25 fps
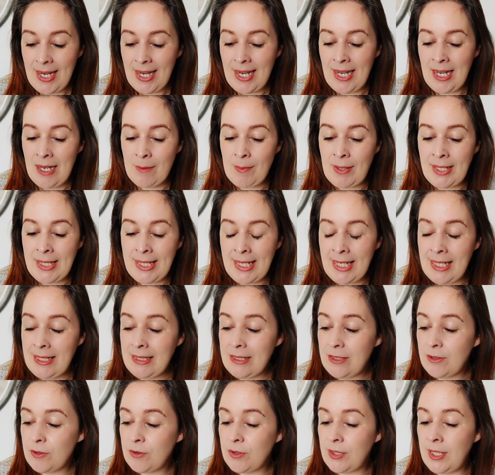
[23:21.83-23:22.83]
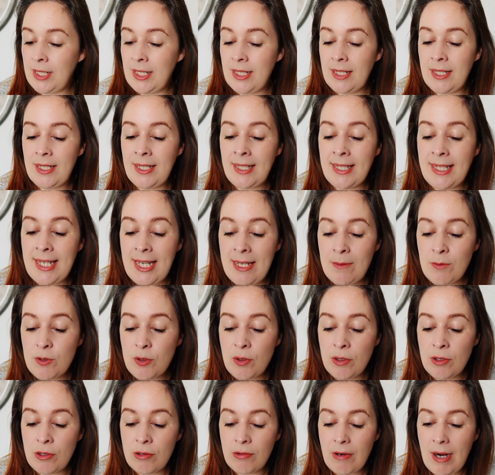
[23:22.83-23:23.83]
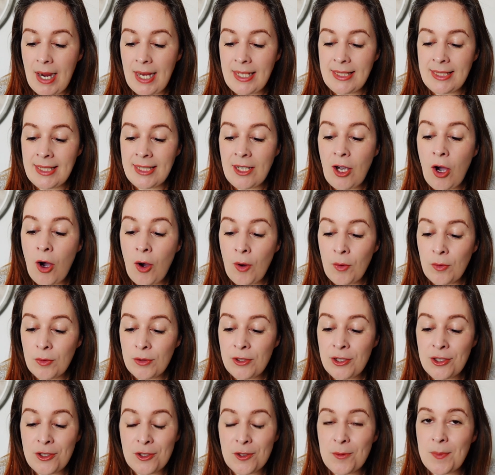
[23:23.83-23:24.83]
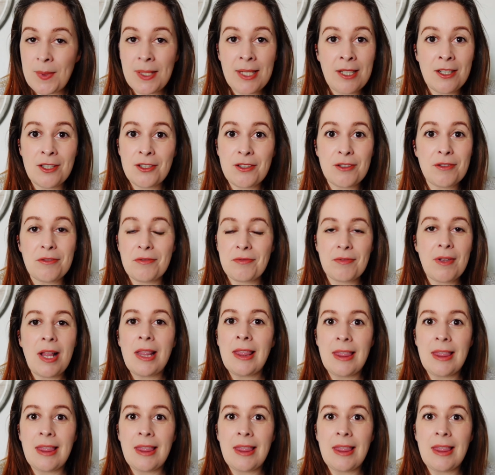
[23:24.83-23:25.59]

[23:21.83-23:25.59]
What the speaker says: It came to a grinding halt just because of